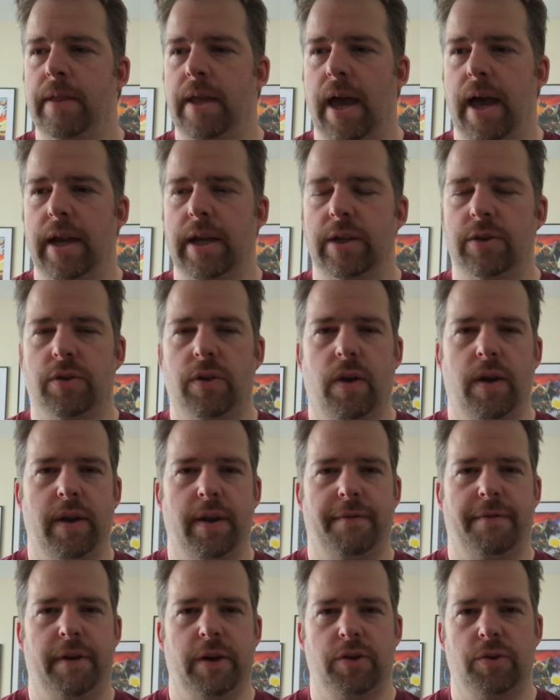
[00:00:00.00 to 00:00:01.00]
And it's got
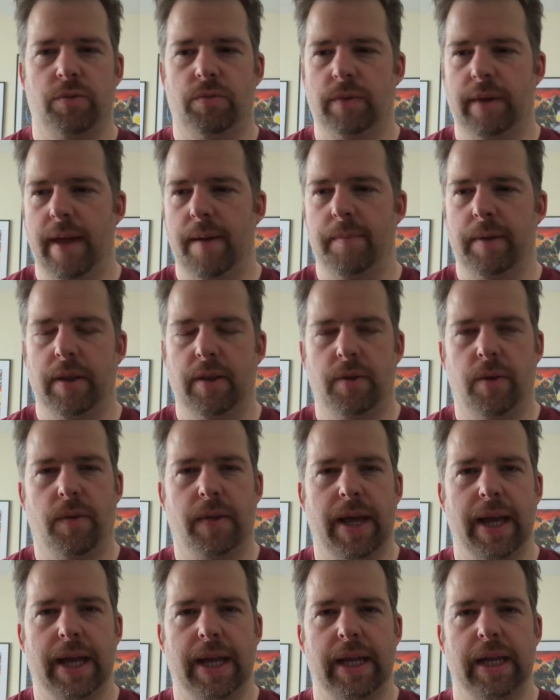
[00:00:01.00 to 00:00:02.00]
an official label and
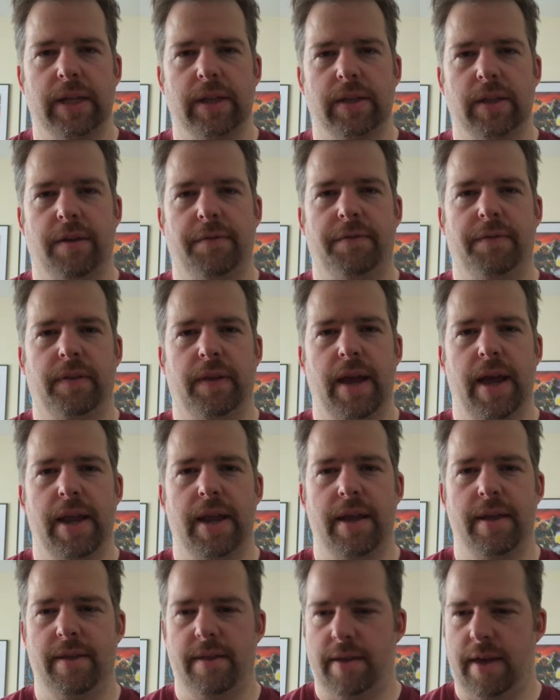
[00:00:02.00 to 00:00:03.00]
all that kind of stuff,
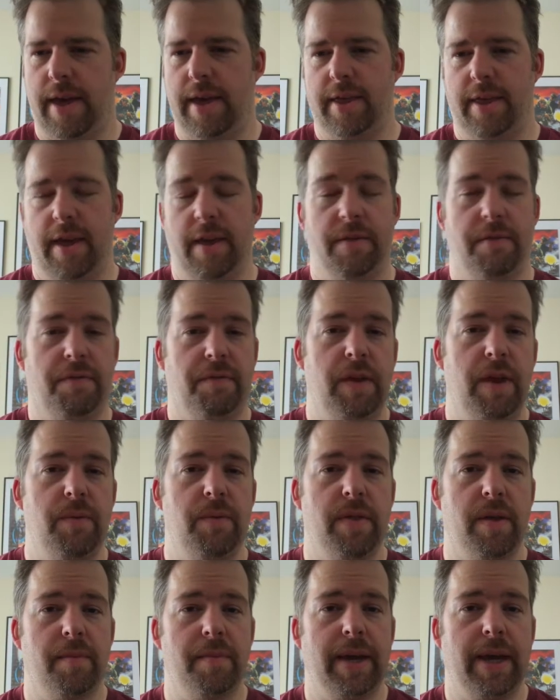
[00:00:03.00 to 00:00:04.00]
and it says free
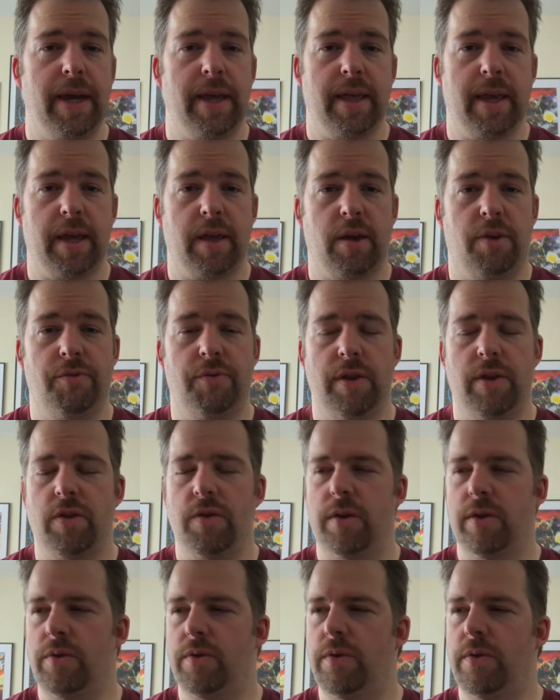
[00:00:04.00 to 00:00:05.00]
with Amiga 600.
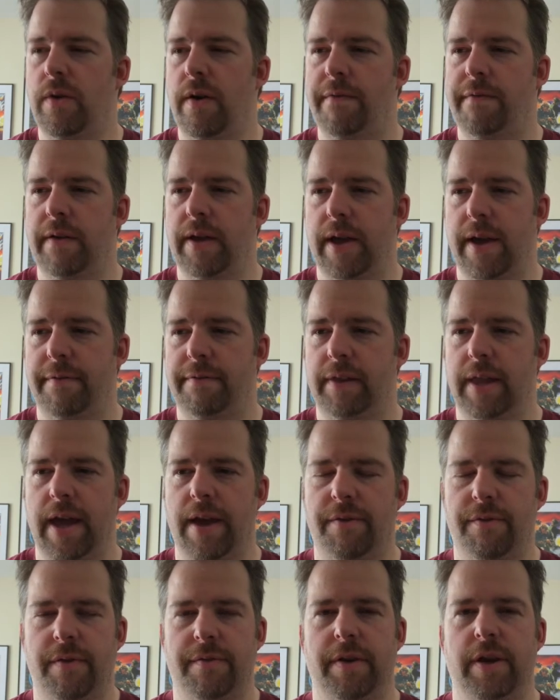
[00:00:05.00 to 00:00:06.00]
So I don't know if
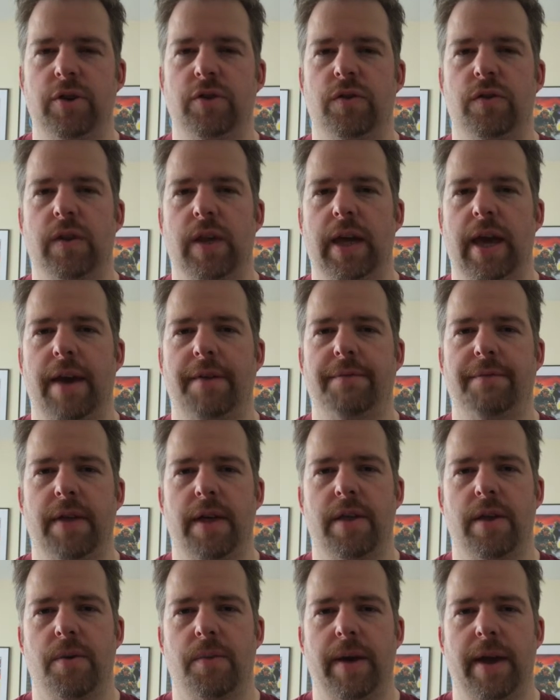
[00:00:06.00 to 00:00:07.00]
later revisions they gave
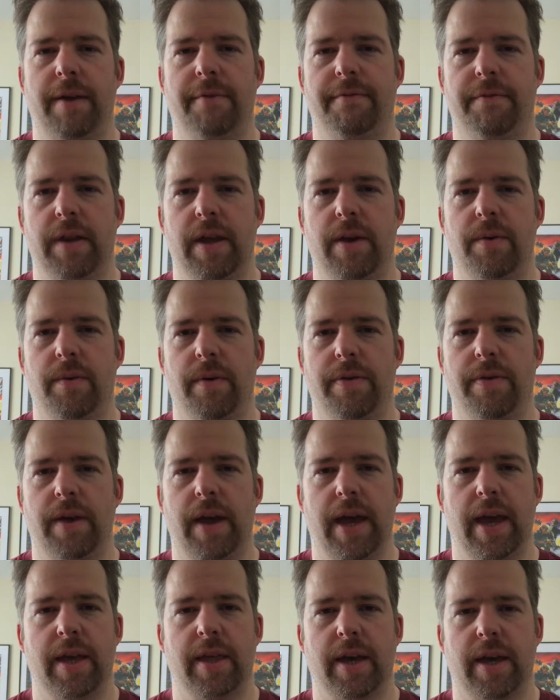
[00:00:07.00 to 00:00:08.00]
this away free with the
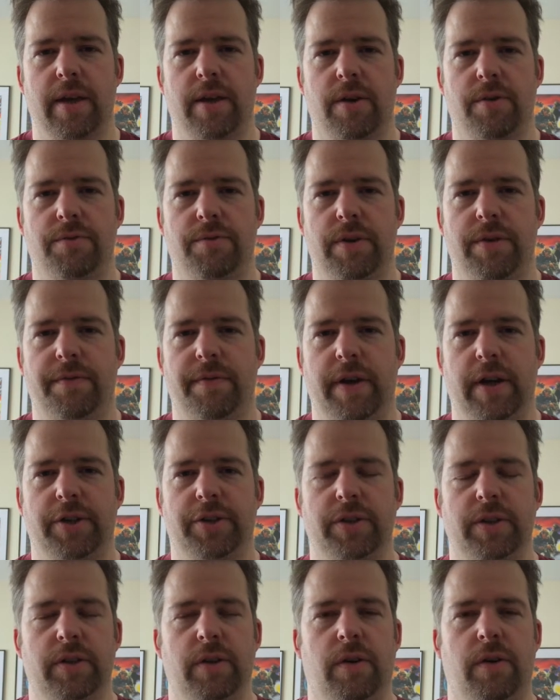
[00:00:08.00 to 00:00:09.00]
A600
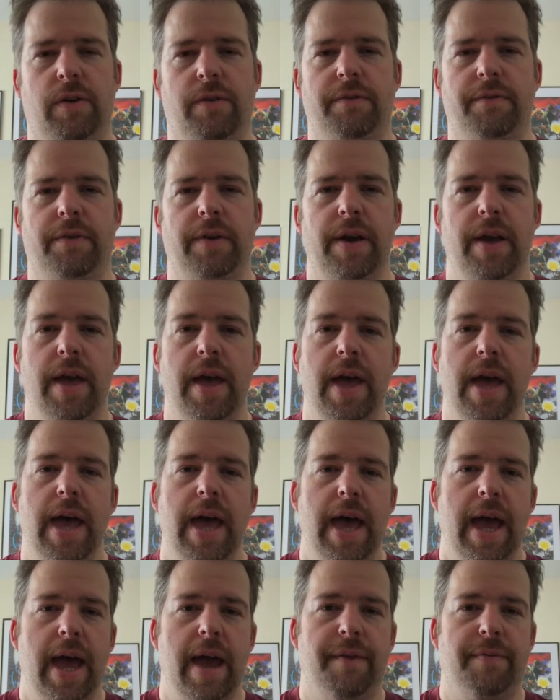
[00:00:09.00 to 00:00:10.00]
version of
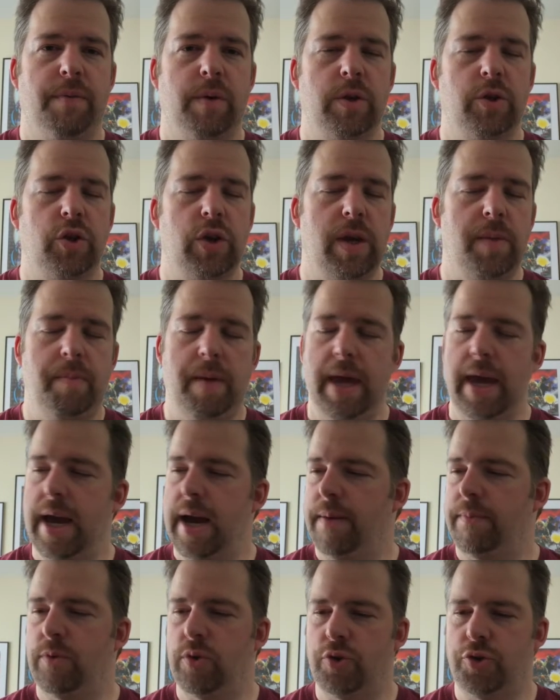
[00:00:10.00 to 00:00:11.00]
F1 GP.
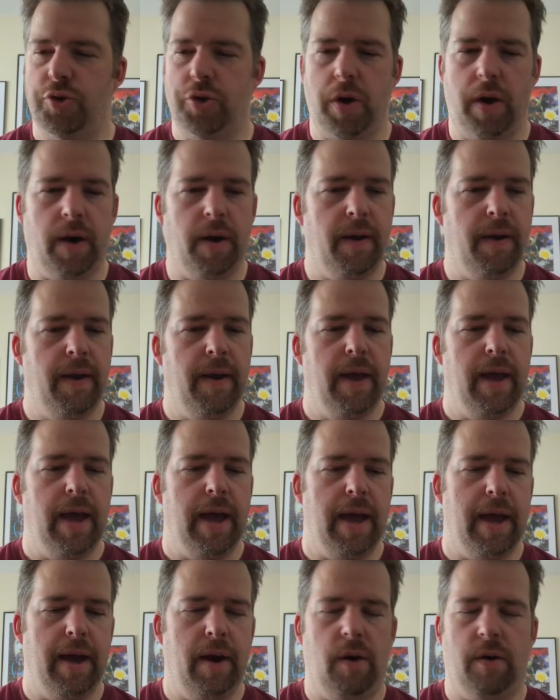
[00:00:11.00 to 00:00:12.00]
I'm not sure.
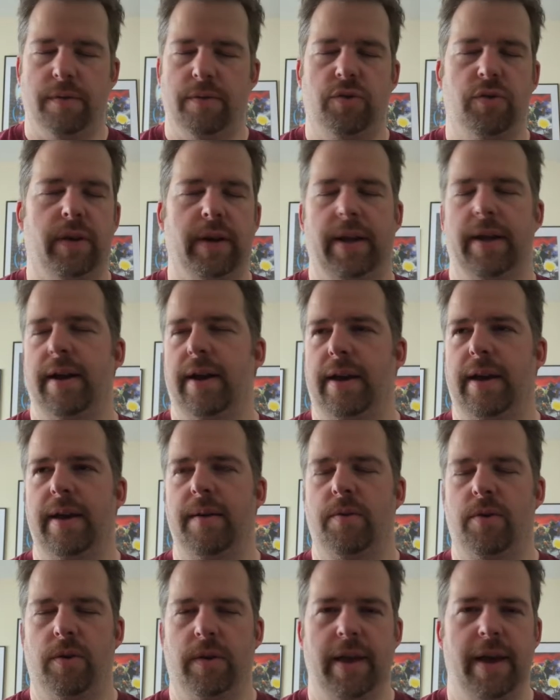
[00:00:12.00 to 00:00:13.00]
Or sorry, I
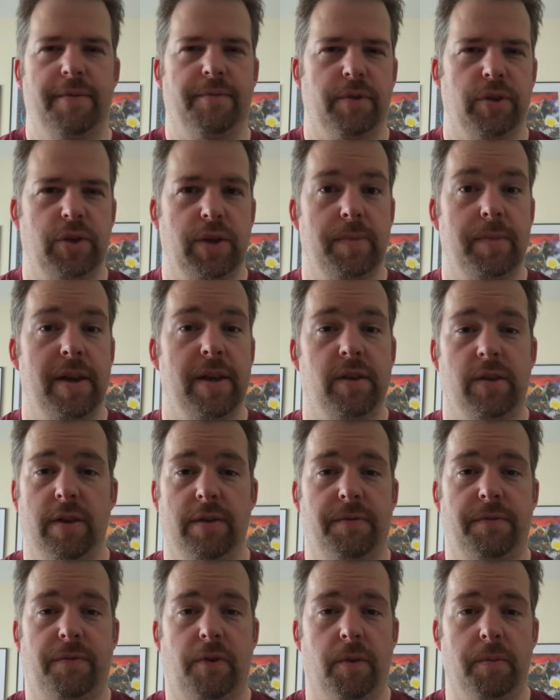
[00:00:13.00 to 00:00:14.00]
keep calling it F1 GP. It's
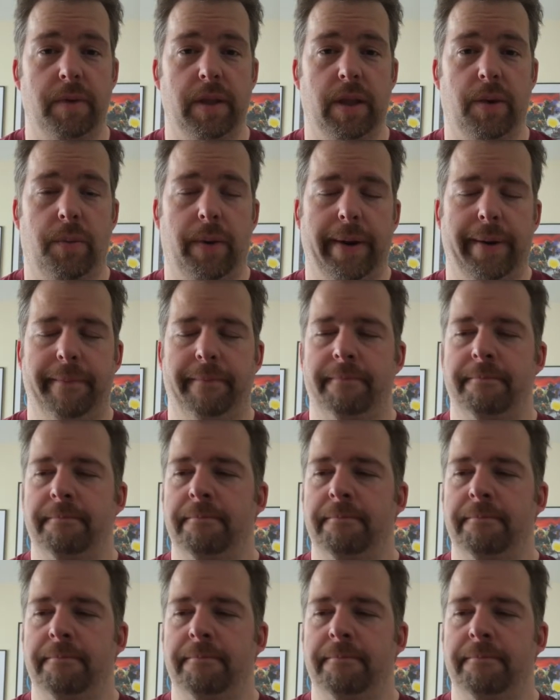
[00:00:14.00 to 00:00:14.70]
just Formula 1.